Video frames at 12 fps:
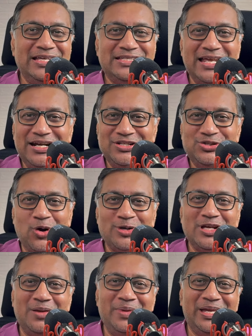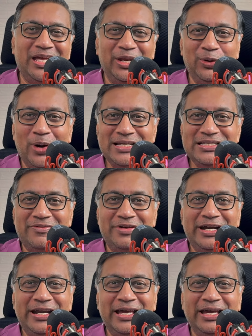select stocks are making new highs
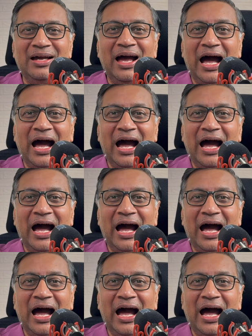every day.